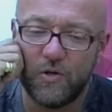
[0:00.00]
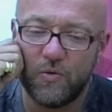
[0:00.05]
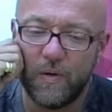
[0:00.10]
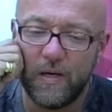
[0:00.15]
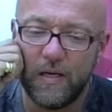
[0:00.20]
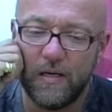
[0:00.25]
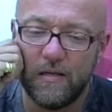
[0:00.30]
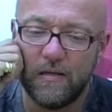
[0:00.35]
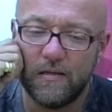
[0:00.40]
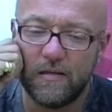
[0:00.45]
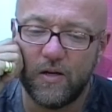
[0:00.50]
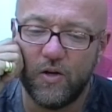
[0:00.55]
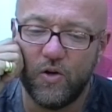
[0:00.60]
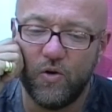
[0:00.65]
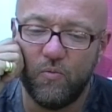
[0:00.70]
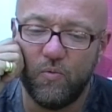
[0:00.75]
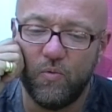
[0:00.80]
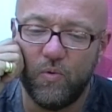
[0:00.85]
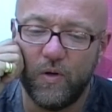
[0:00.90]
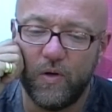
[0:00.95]
twins,
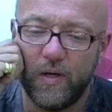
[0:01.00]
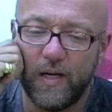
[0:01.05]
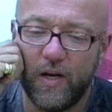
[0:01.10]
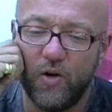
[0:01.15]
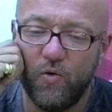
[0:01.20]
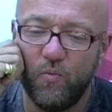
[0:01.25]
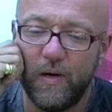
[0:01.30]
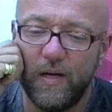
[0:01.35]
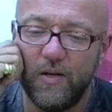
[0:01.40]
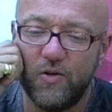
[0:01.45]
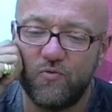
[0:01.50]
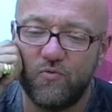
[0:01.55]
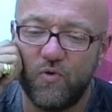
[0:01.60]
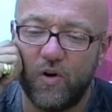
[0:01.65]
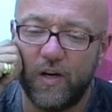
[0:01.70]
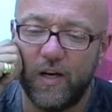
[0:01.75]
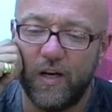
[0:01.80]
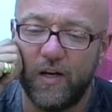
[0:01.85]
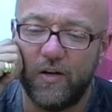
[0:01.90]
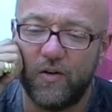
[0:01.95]
who wins,
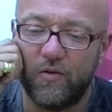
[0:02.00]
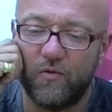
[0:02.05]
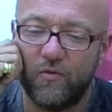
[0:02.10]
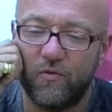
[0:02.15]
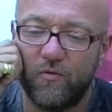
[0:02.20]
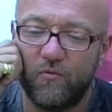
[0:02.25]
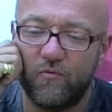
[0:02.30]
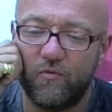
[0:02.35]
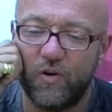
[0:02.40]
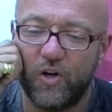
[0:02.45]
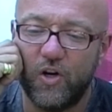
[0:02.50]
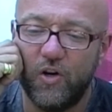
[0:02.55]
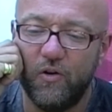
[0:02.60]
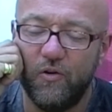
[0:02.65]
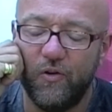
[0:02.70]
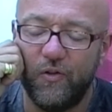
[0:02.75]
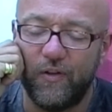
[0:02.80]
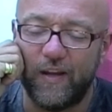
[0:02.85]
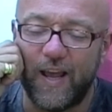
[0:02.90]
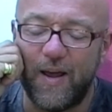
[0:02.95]
Rocket,
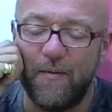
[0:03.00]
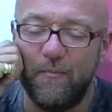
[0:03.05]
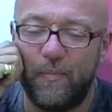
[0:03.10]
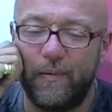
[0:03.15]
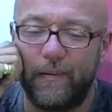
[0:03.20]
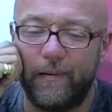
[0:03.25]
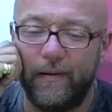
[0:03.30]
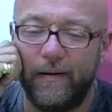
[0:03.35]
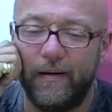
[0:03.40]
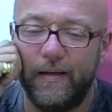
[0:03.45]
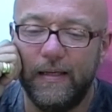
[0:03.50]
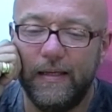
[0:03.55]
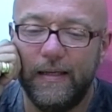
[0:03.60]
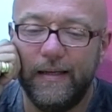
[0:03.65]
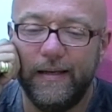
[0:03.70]
Raccoon, or the Emperor?